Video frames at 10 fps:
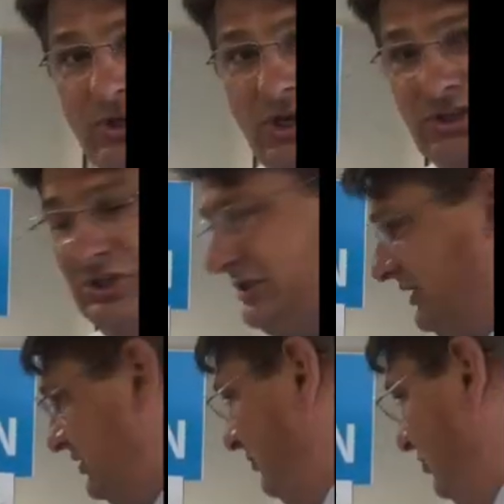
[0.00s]
auction
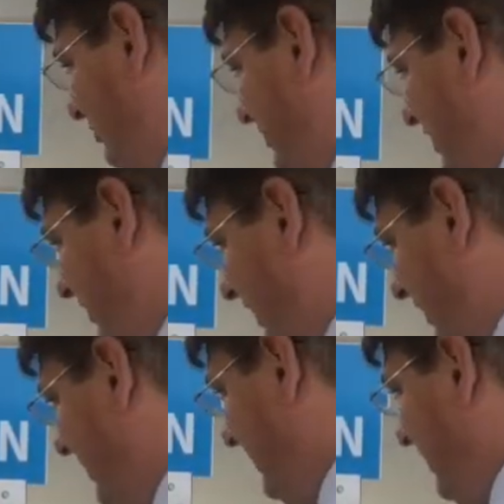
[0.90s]
system, we say,
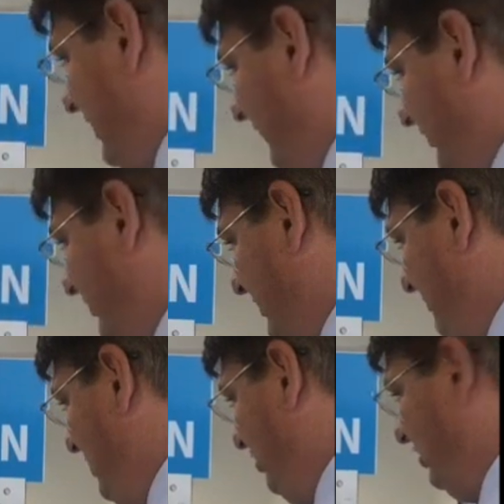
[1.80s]
okay, if it's
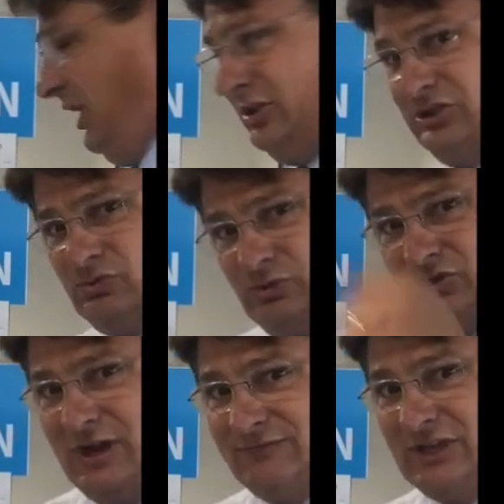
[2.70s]
$1 million is what
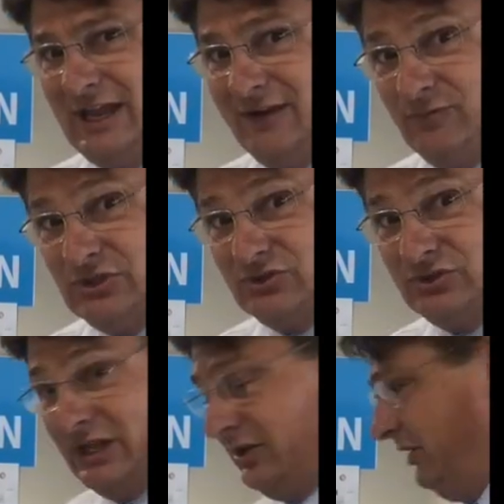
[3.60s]
you have to have, Mr.
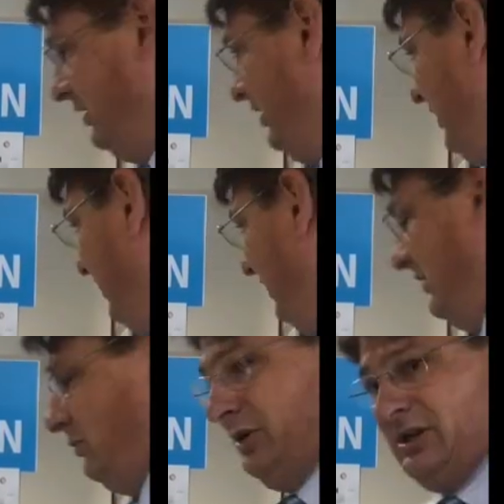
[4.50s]
Seller,
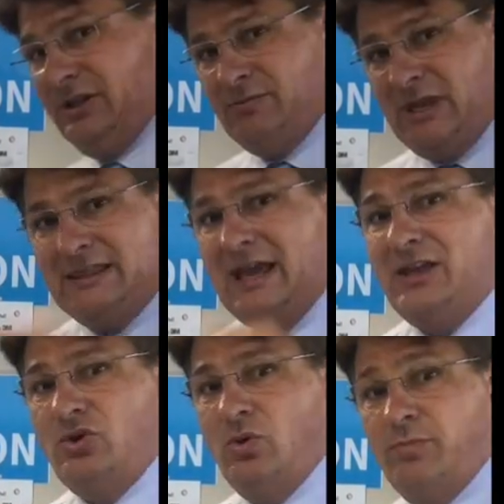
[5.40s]
then we're gonna make
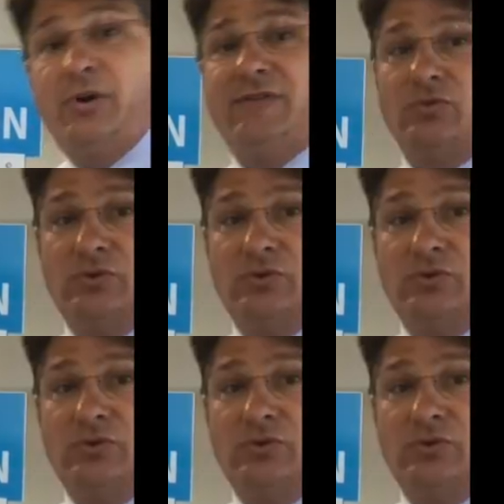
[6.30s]
that your private